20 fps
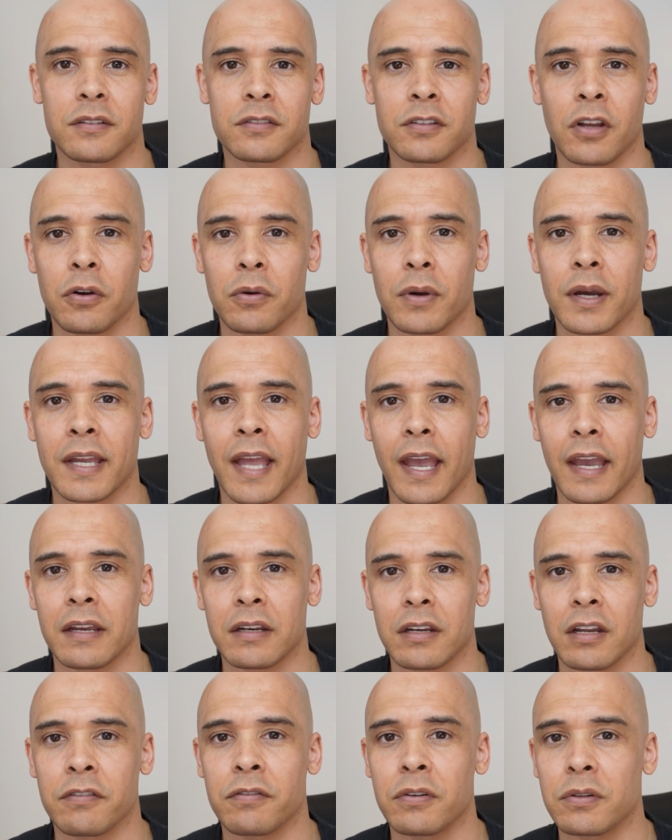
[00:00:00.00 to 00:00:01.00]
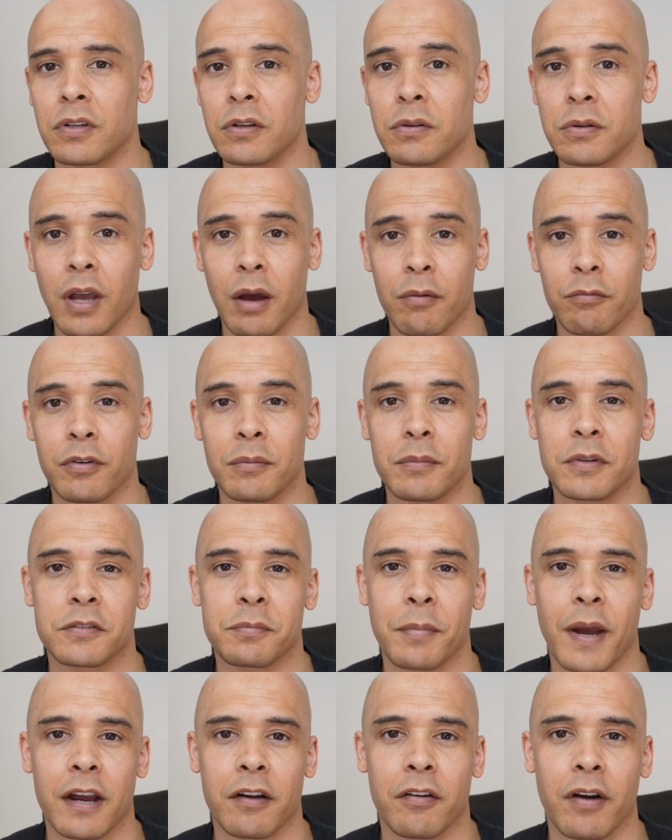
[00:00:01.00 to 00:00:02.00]
So again, if you do come from this
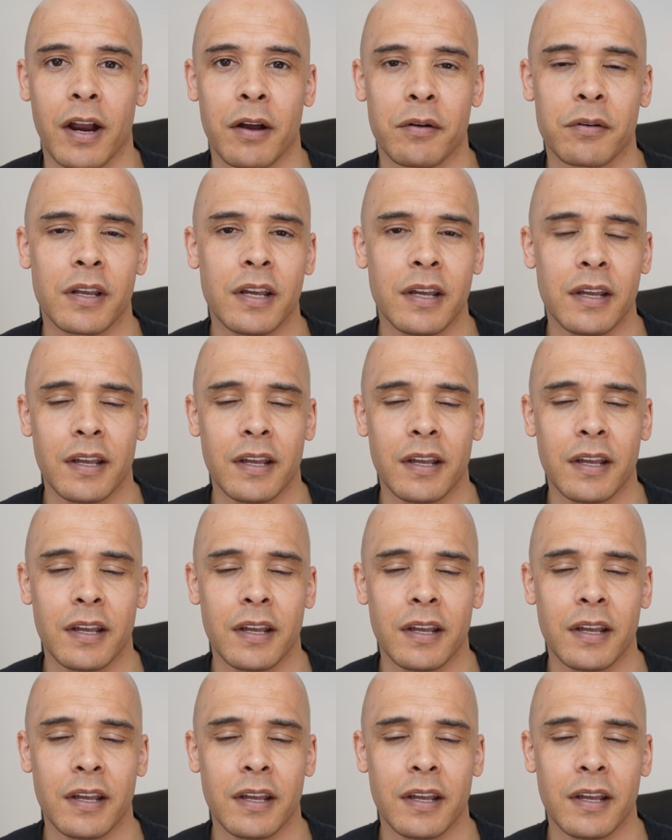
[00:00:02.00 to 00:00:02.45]
background,